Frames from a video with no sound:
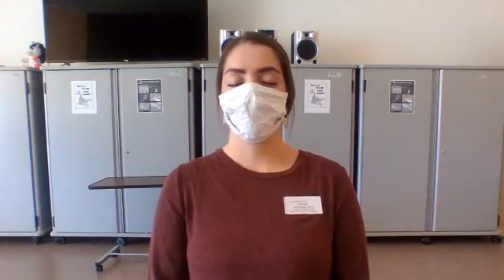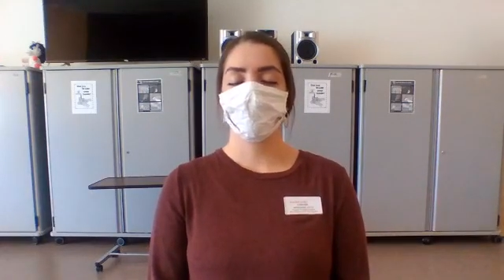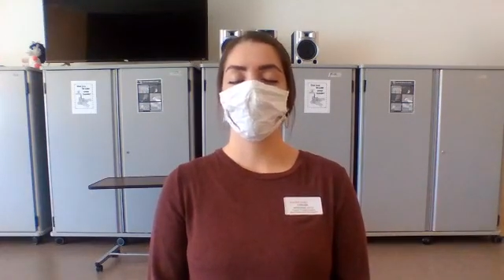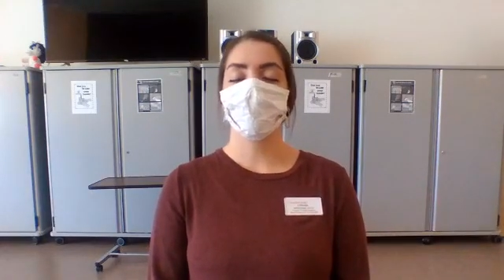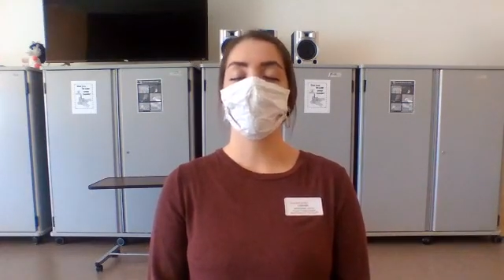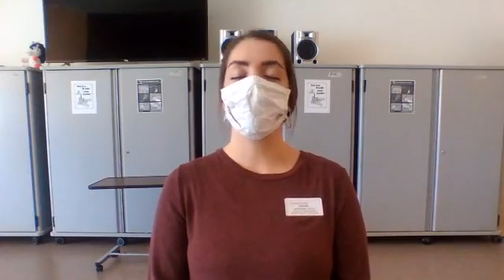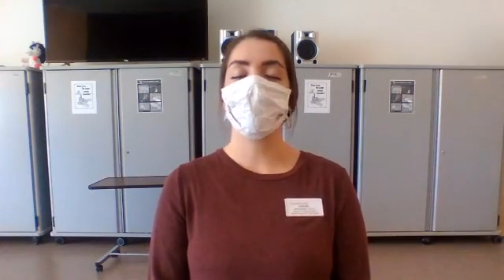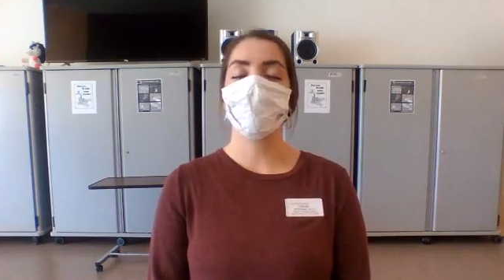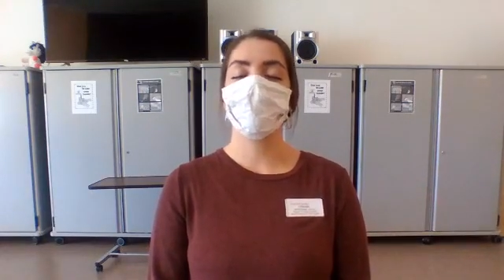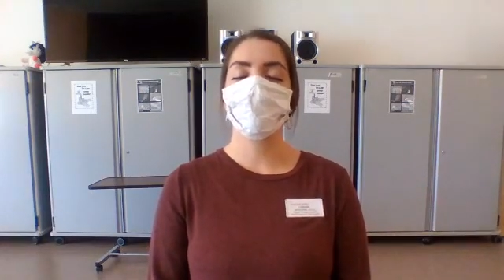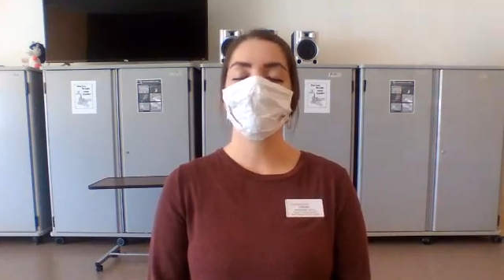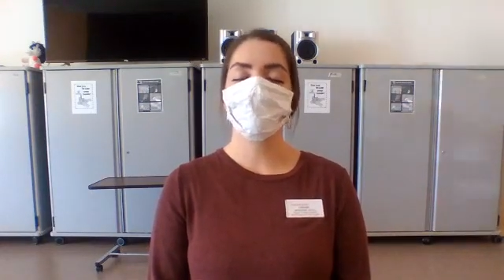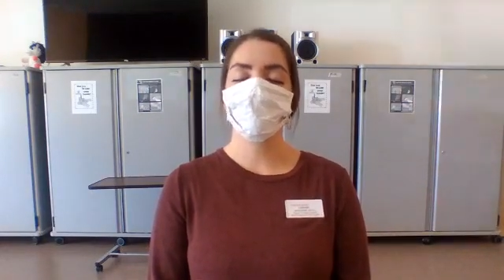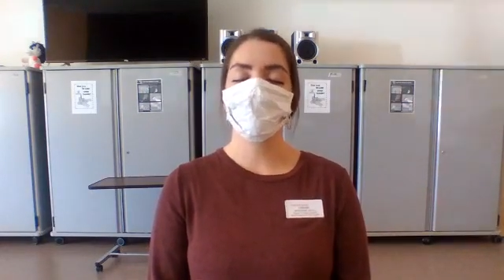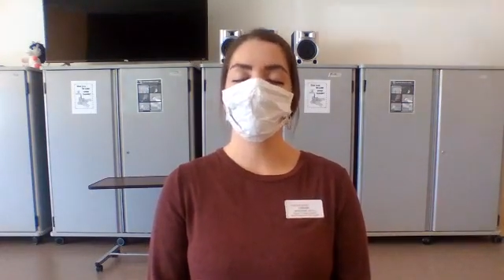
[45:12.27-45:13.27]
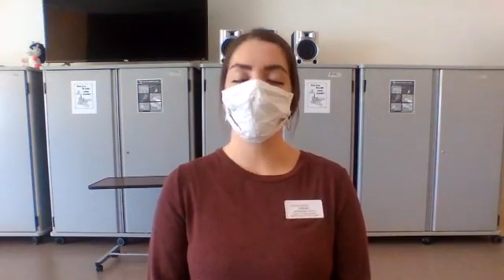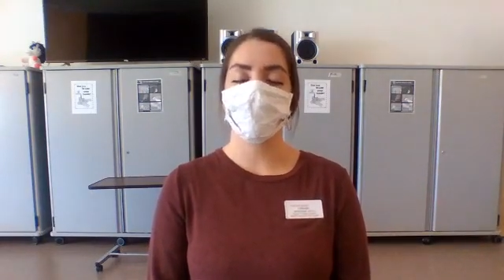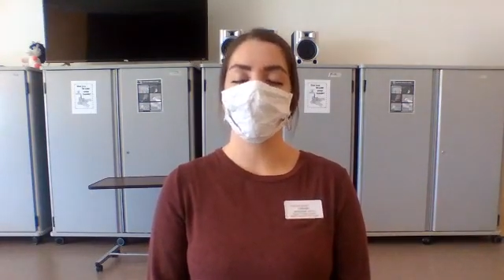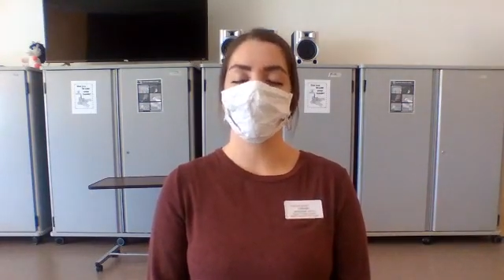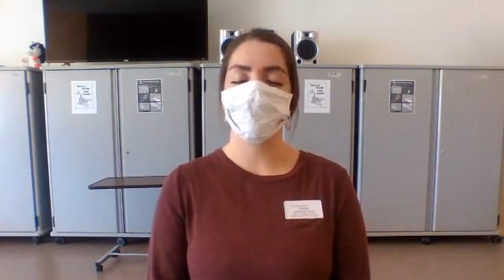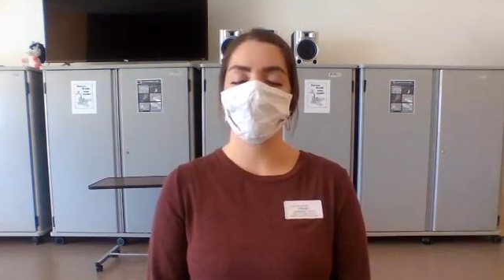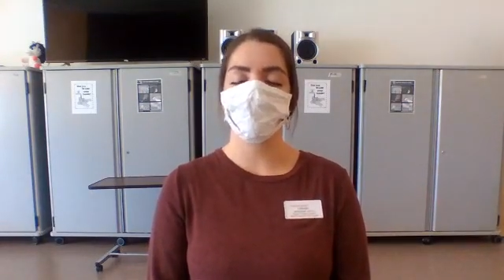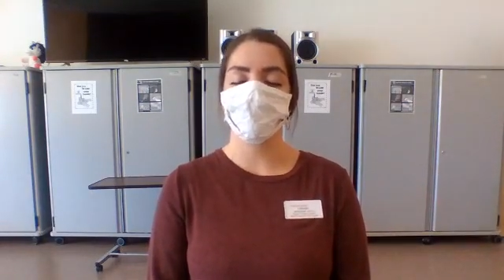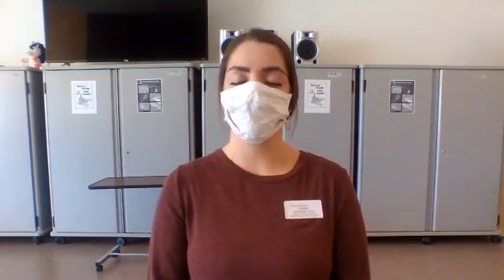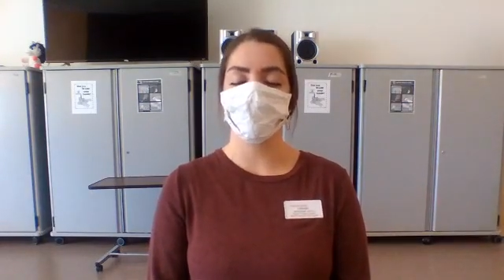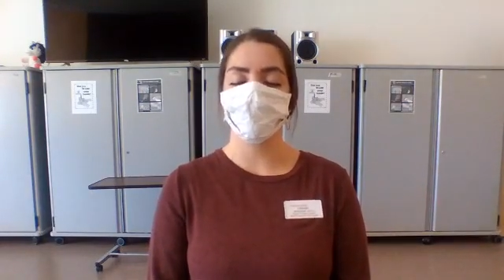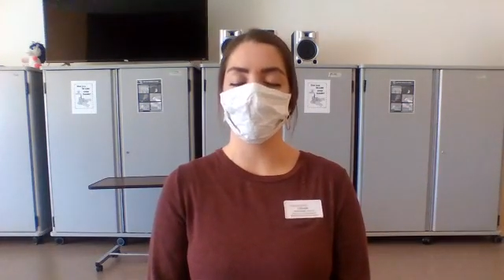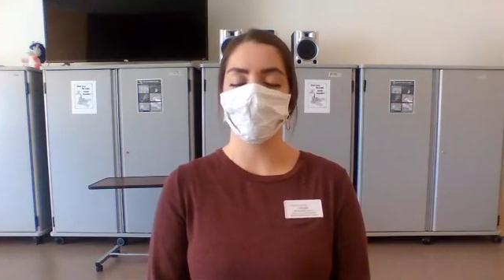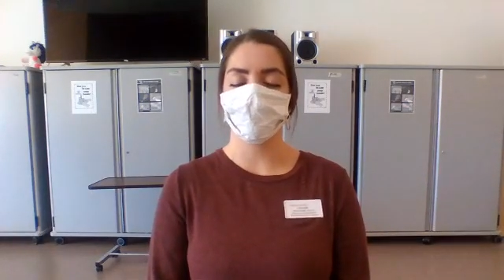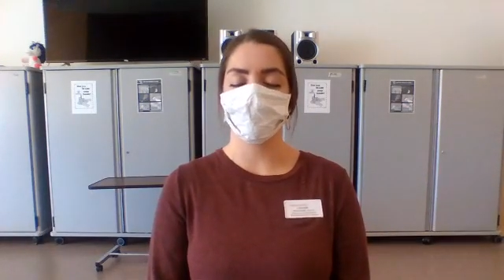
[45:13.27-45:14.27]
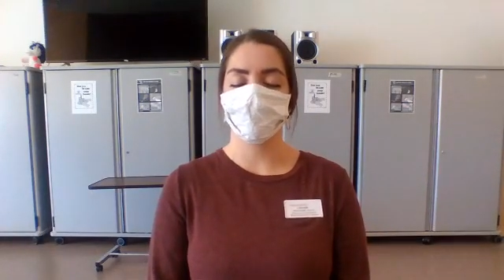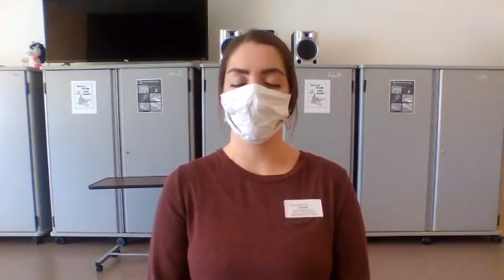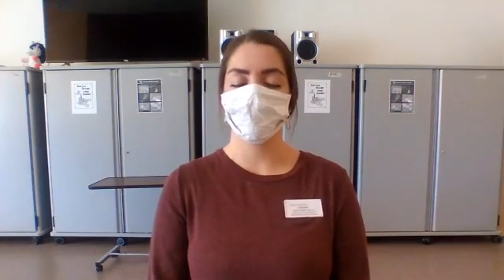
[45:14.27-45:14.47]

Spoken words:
As long as the breath is moving,